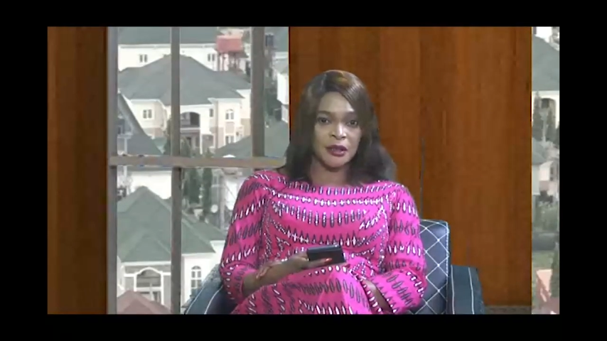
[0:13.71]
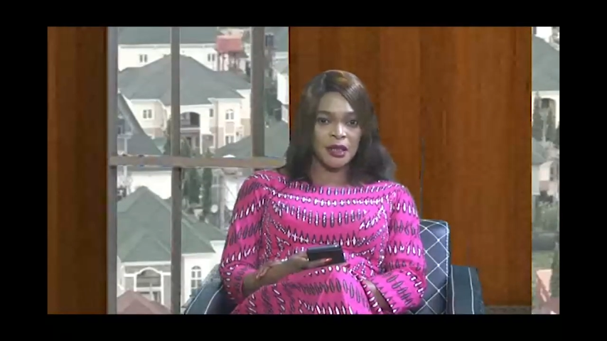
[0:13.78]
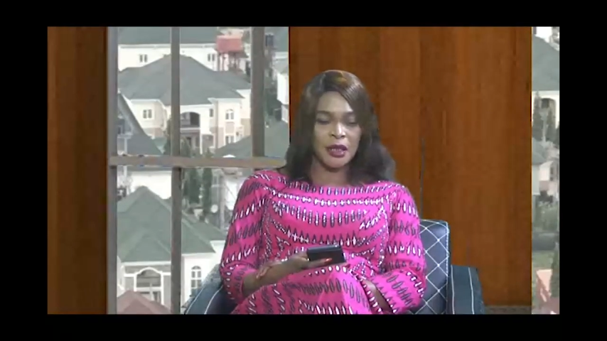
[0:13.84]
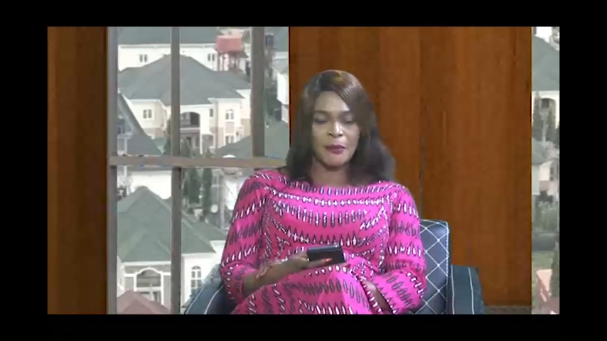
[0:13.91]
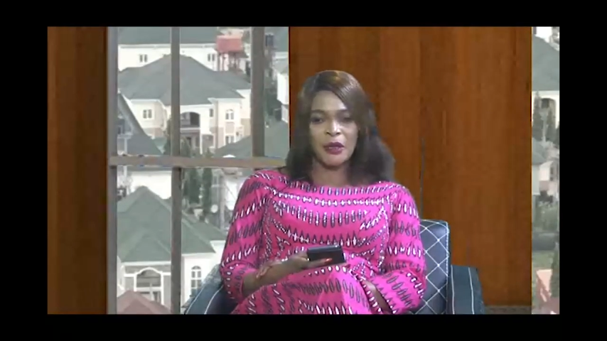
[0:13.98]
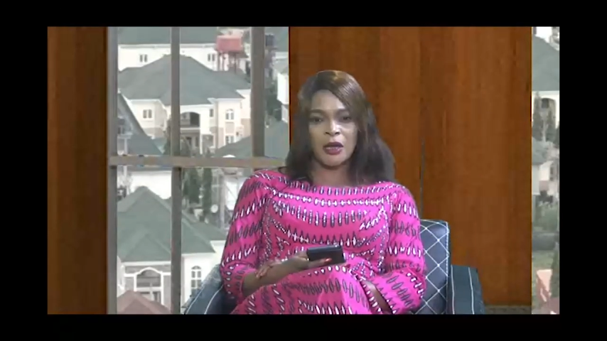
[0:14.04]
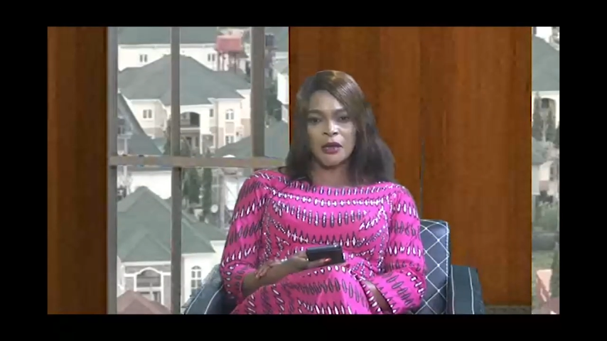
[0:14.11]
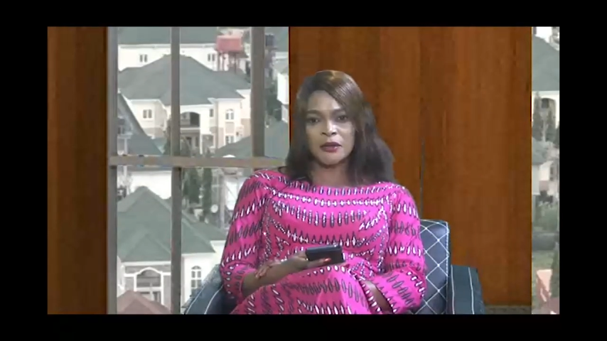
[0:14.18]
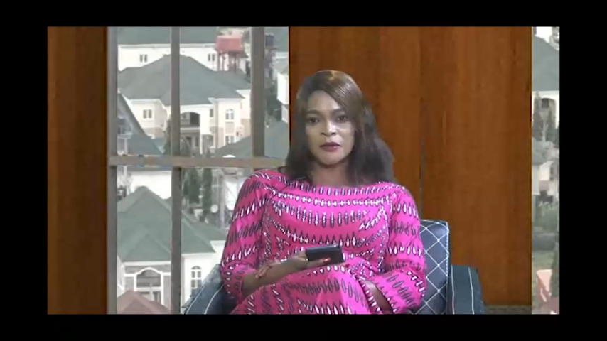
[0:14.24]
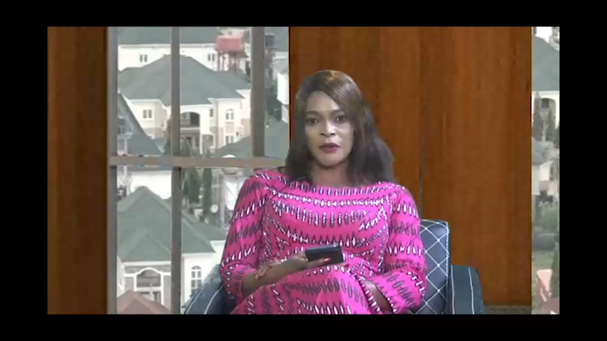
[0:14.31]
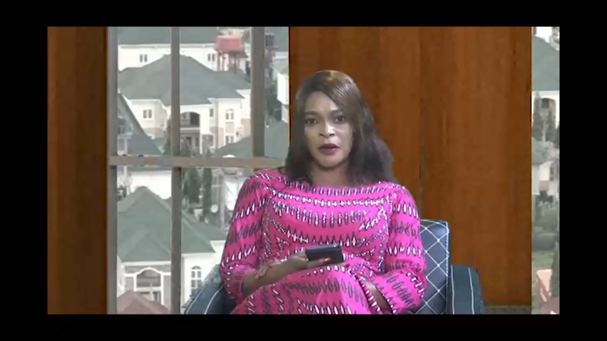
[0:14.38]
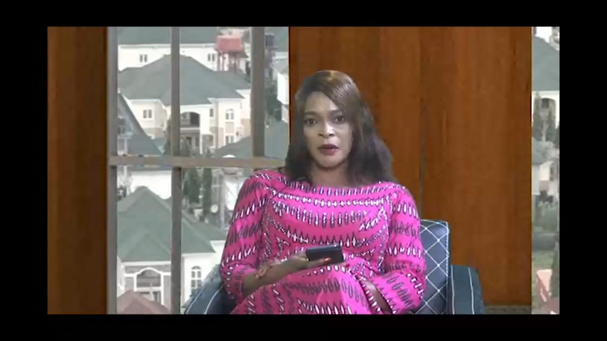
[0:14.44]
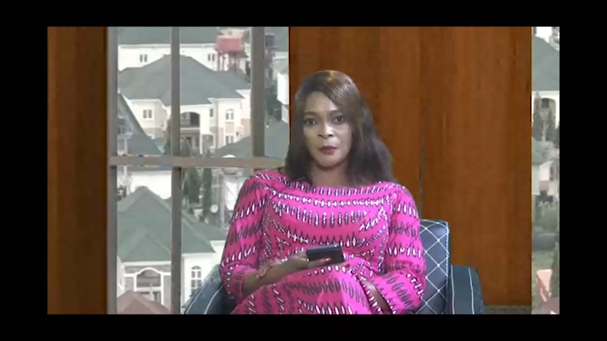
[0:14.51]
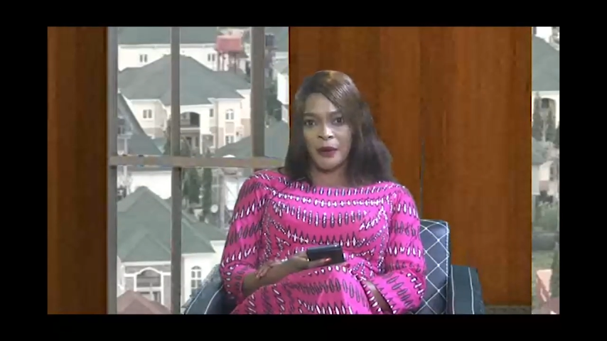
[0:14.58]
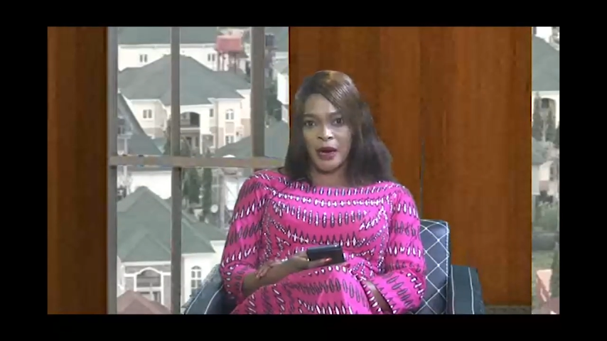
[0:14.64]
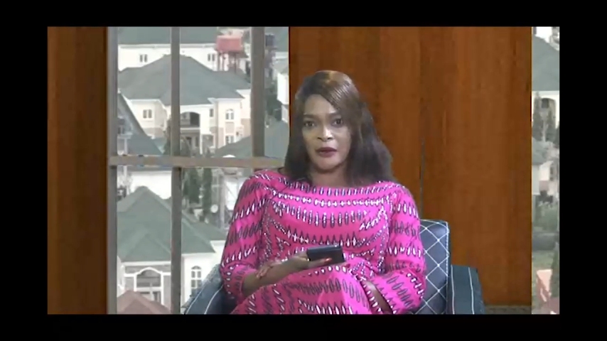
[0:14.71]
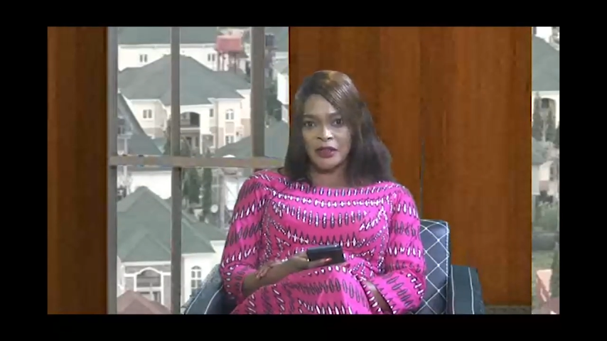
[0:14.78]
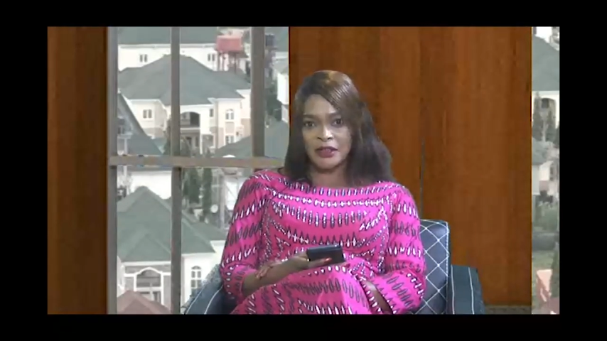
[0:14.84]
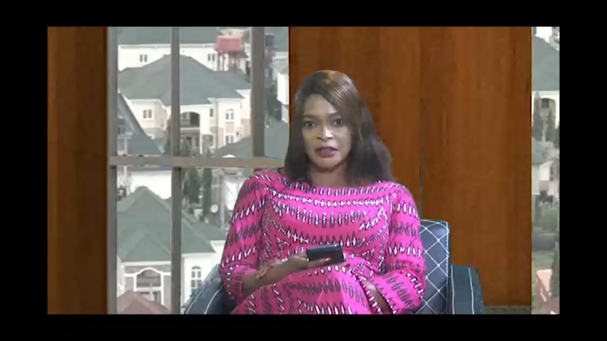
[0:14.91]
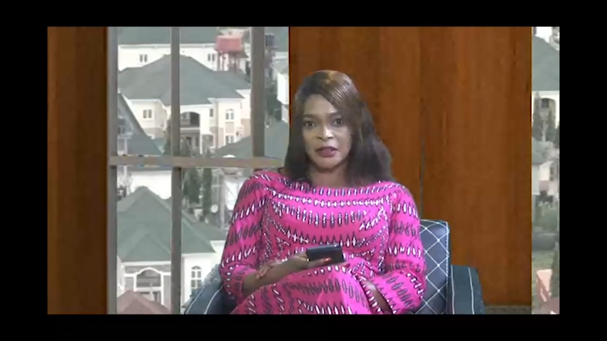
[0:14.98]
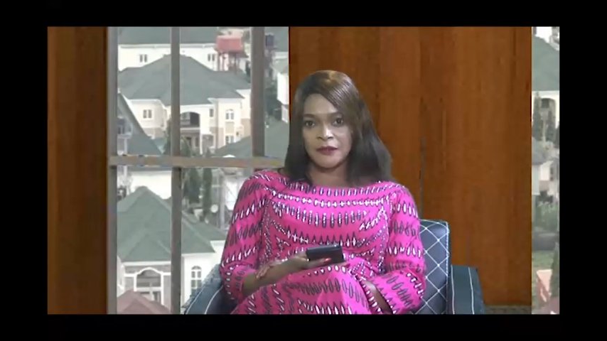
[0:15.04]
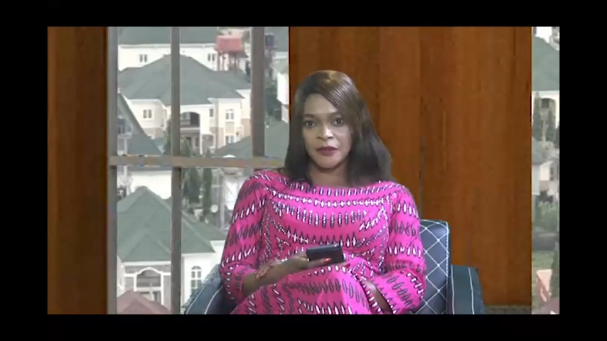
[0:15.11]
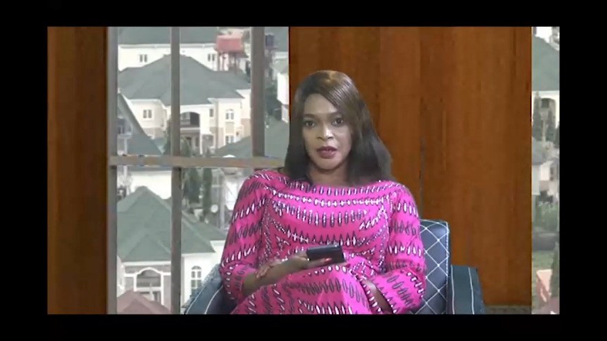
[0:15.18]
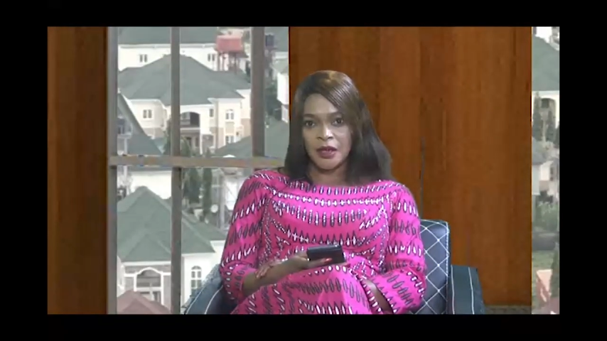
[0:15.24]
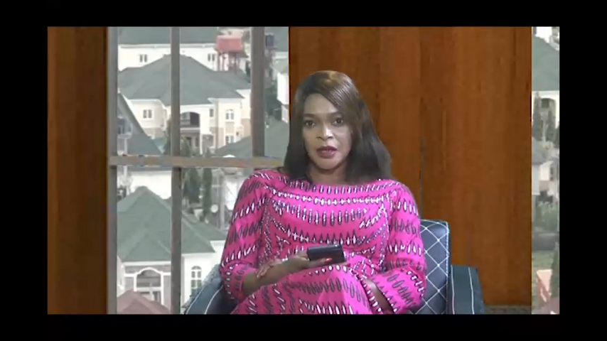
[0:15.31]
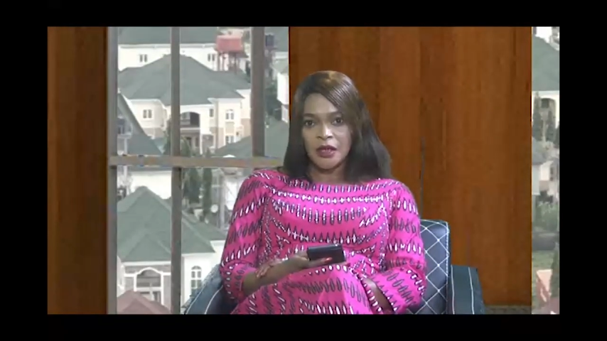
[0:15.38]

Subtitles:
then it becomes very imperative